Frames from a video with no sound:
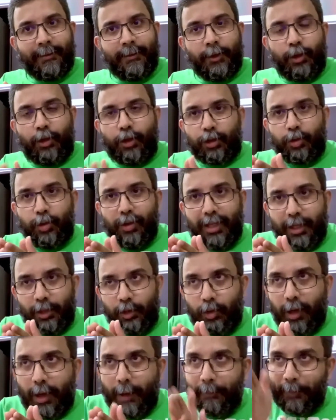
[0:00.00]
You got to
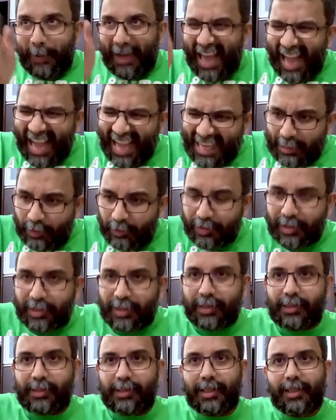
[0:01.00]
learn to apply
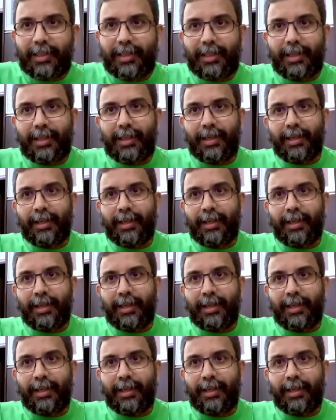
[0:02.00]
consistency.